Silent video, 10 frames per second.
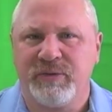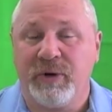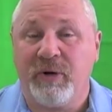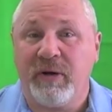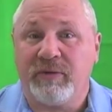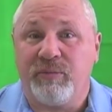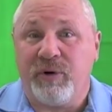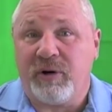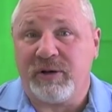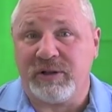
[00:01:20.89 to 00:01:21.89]
We don't have to
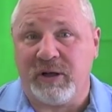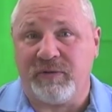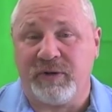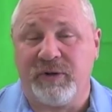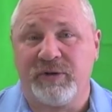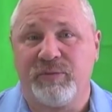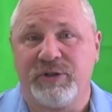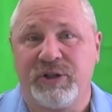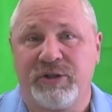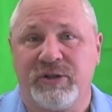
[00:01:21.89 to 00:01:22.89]
put ourselves in those
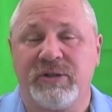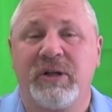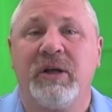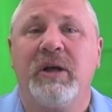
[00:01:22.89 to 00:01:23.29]
positions.